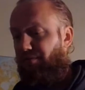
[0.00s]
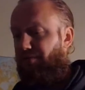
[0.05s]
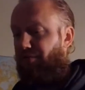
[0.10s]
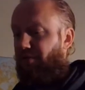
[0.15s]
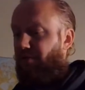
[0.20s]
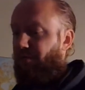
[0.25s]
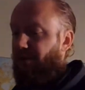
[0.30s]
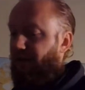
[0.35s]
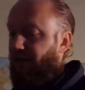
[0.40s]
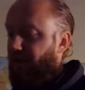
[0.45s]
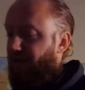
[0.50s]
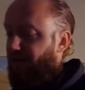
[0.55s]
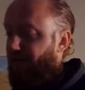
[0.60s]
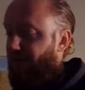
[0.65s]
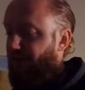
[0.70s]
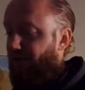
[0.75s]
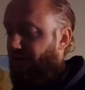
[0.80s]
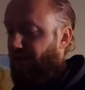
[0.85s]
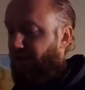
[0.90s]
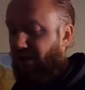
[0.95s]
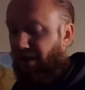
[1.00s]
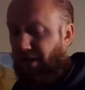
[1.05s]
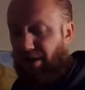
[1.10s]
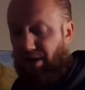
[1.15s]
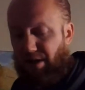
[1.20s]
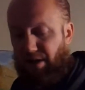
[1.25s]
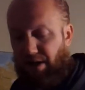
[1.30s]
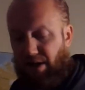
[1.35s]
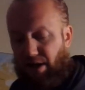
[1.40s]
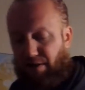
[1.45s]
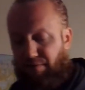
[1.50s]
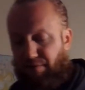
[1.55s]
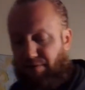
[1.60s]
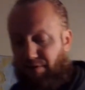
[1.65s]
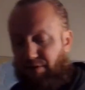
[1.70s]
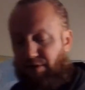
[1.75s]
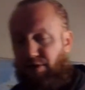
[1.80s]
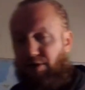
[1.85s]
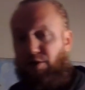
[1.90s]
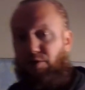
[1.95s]
terminology,
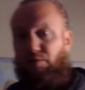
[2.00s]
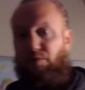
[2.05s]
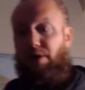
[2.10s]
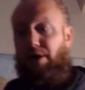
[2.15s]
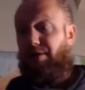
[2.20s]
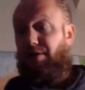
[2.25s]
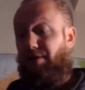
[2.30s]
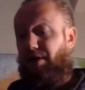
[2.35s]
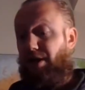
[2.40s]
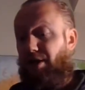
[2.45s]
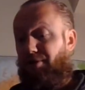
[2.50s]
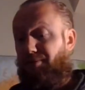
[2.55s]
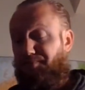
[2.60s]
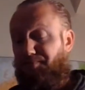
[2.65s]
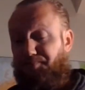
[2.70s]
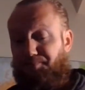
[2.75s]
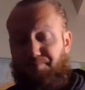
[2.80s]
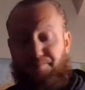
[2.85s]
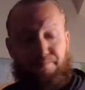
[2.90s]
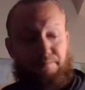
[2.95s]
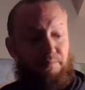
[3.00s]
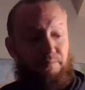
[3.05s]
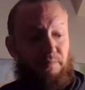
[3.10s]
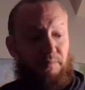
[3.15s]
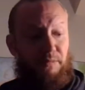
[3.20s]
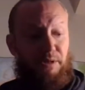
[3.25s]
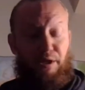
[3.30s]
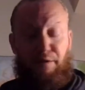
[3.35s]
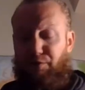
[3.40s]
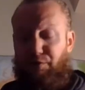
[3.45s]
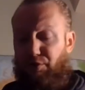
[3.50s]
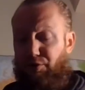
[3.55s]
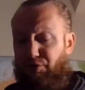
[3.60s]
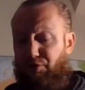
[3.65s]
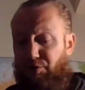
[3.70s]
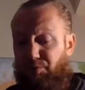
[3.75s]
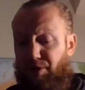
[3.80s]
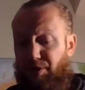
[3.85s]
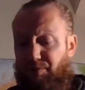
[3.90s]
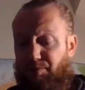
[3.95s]
everything you could want. Now, if you're a
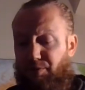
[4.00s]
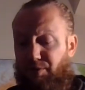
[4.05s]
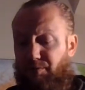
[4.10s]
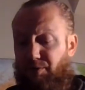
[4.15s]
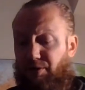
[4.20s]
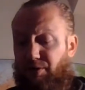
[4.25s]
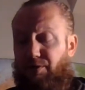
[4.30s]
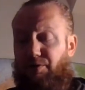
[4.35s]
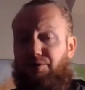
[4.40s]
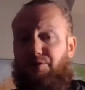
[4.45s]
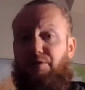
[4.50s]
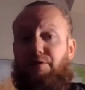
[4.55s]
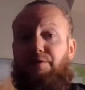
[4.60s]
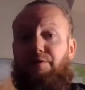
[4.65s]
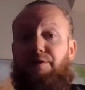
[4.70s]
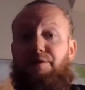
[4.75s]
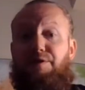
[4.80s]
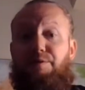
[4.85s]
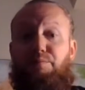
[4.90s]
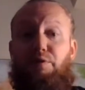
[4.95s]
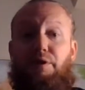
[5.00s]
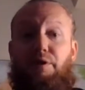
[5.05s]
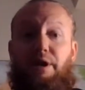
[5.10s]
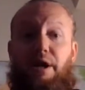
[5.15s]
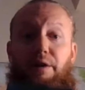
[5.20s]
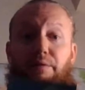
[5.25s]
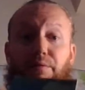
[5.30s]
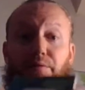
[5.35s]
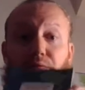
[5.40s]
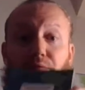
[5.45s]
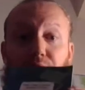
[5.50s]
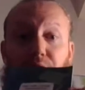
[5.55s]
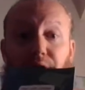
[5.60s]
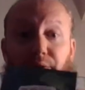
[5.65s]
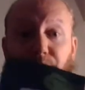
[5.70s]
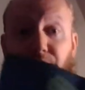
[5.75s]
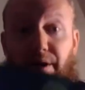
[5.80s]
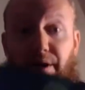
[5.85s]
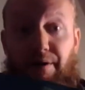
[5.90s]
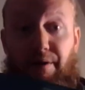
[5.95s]
newbie to permaculture, this book I would
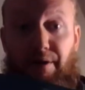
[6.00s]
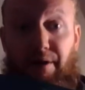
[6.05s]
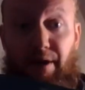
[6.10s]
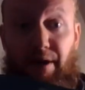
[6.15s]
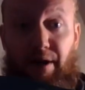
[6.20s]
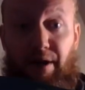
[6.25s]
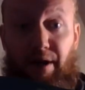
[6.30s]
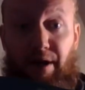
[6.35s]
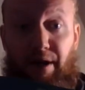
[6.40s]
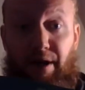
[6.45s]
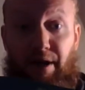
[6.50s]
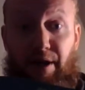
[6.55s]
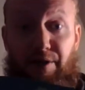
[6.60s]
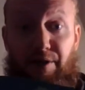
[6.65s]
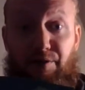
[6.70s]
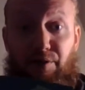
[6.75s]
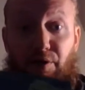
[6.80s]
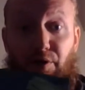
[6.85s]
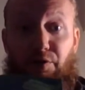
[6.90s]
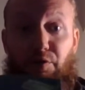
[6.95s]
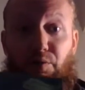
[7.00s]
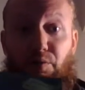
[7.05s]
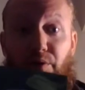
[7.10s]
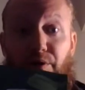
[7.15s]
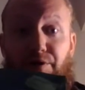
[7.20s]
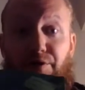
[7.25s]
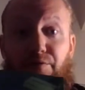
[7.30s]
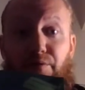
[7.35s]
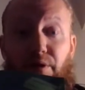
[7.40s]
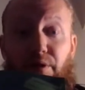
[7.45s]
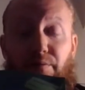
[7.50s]
recommend. It's called The One Straw